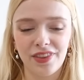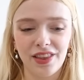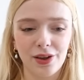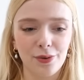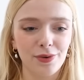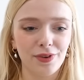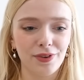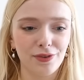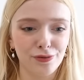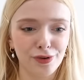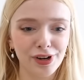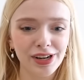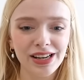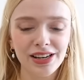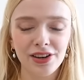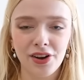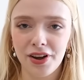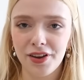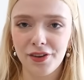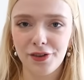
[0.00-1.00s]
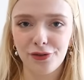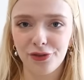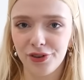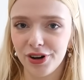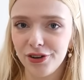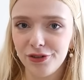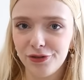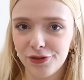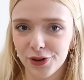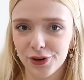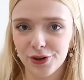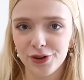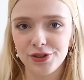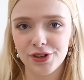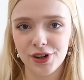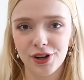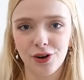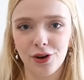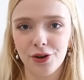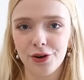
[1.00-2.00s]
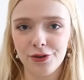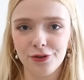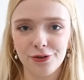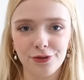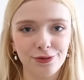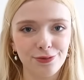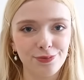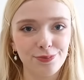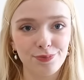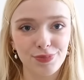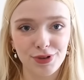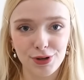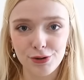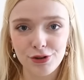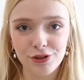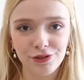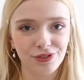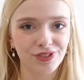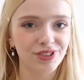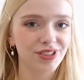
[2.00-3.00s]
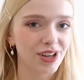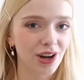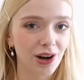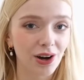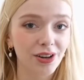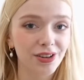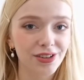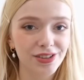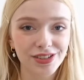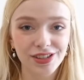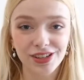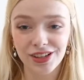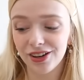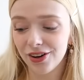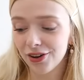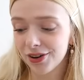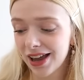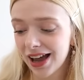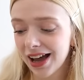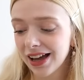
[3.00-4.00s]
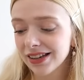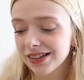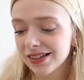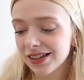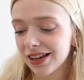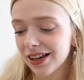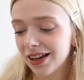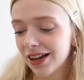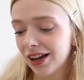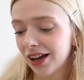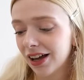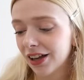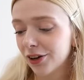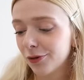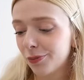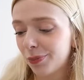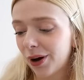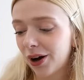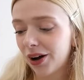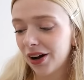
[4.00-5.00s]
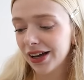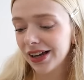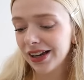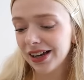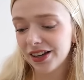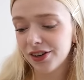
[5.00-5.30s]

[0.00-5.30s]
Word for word: There was really nice free food, a lot of beautiful yarn to look at, and buy.